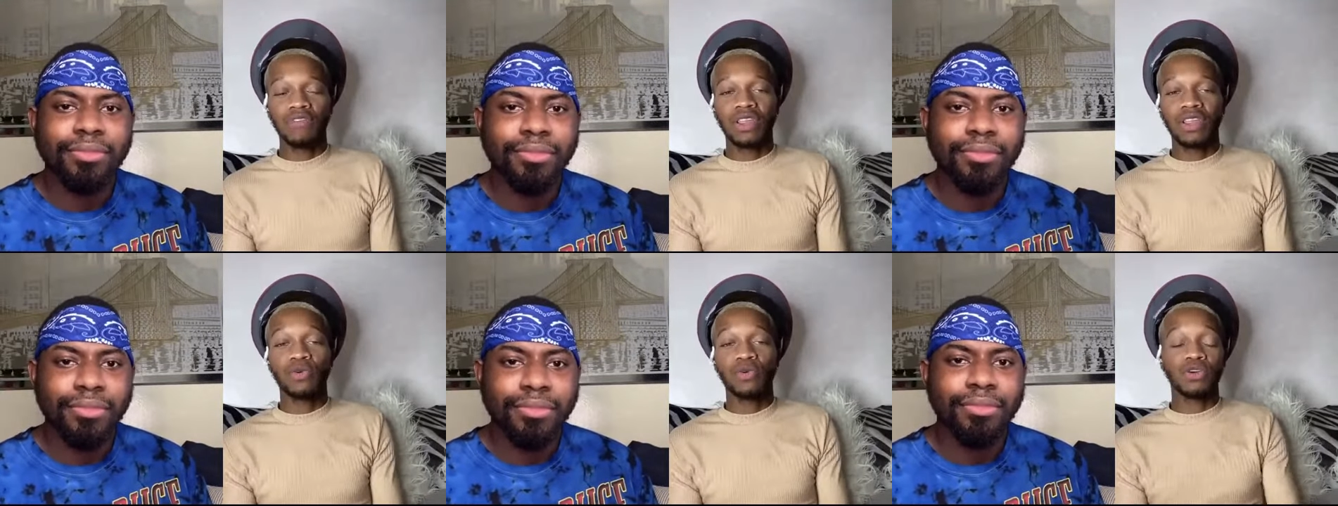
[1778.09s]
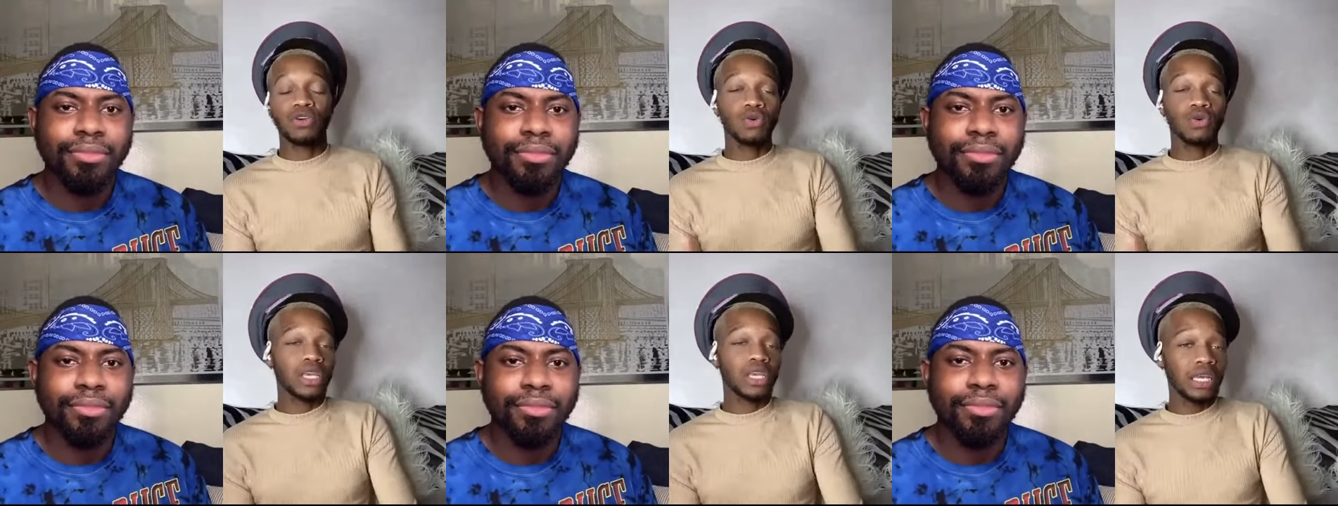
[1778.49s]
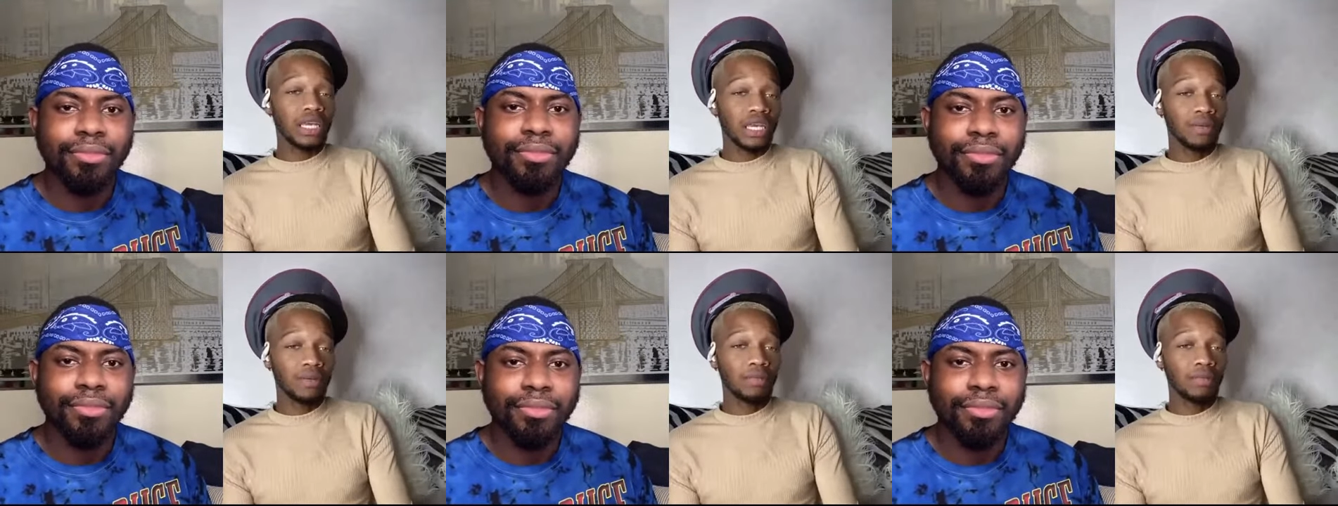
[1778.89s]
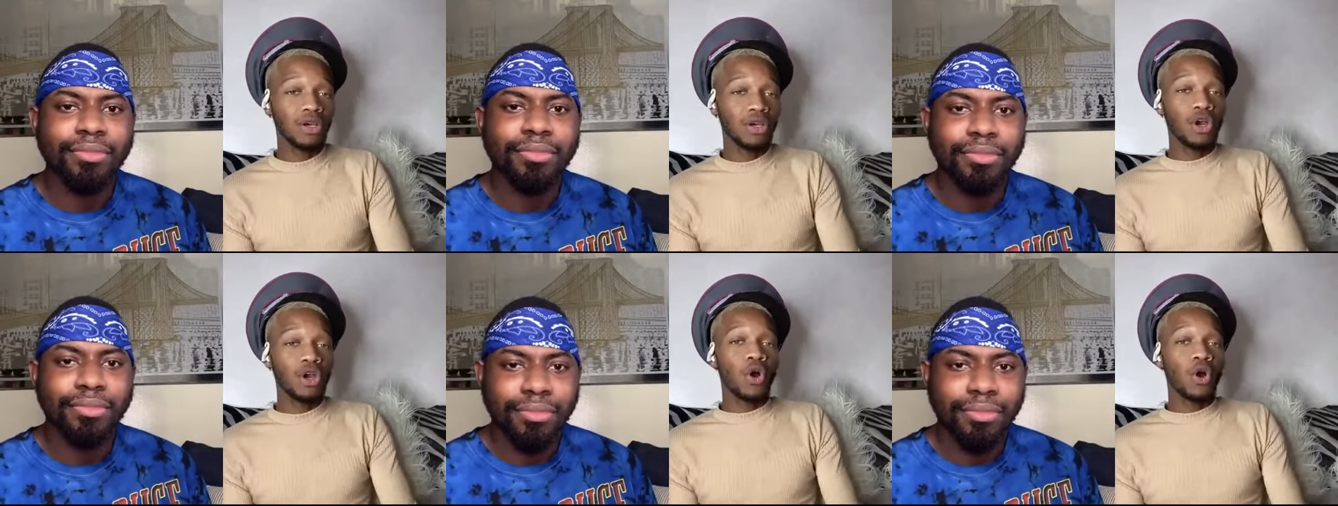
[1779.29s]
Speaker 1: Rather, I'm going to go get him,
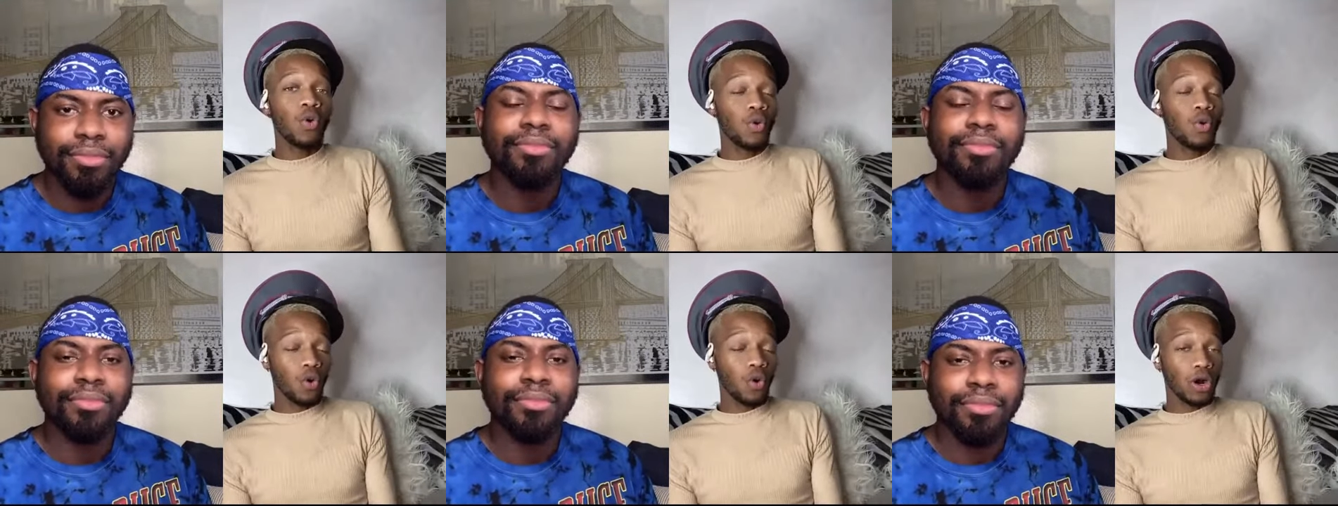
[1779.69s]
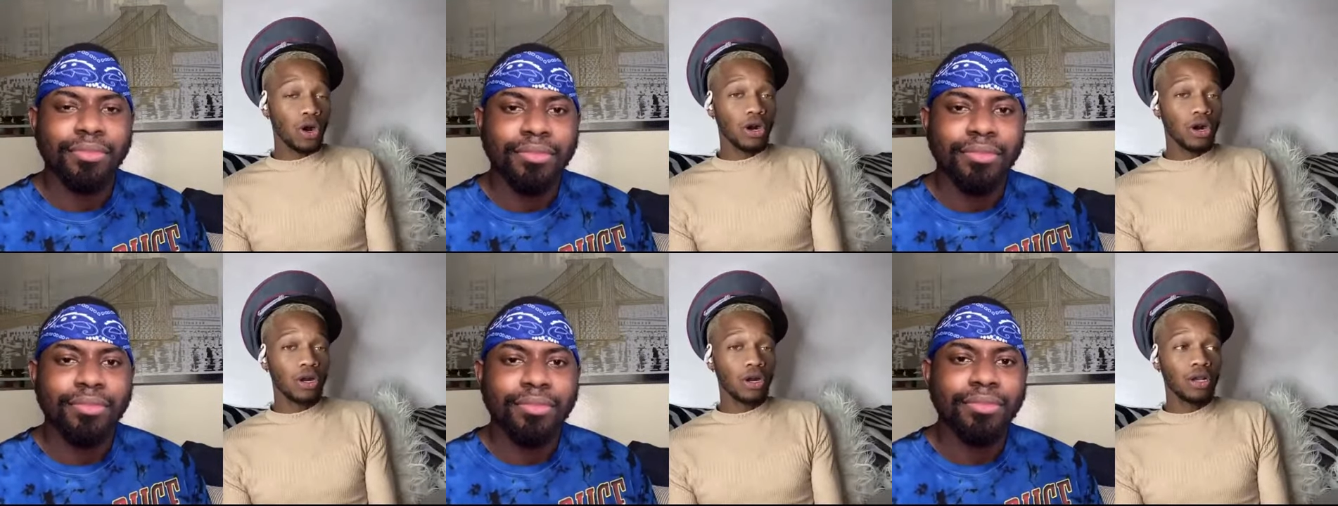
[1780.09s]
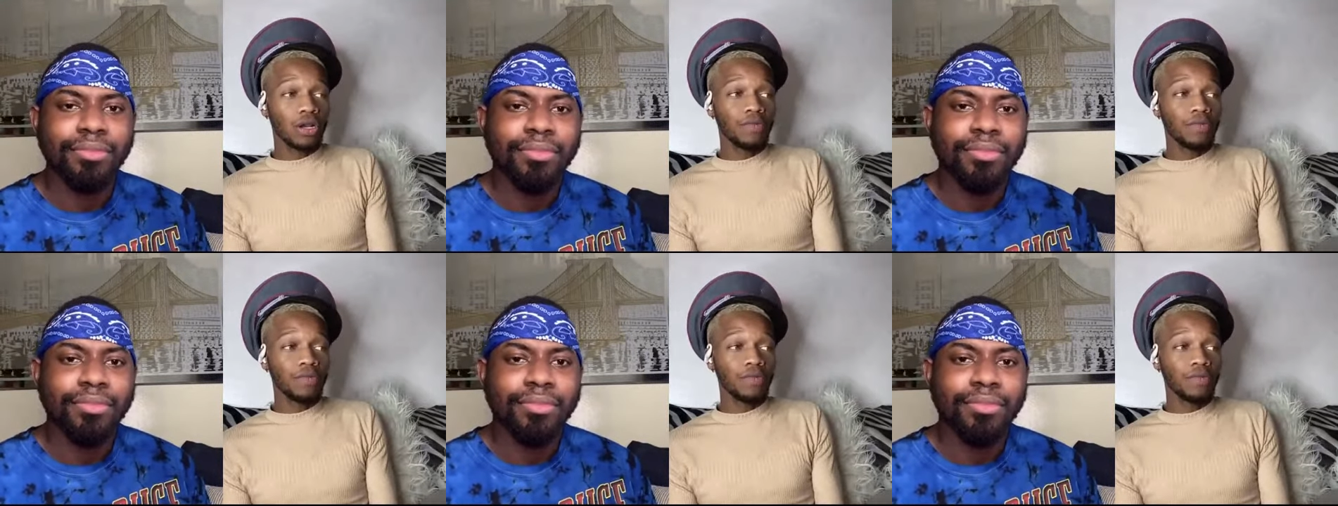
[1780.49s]
or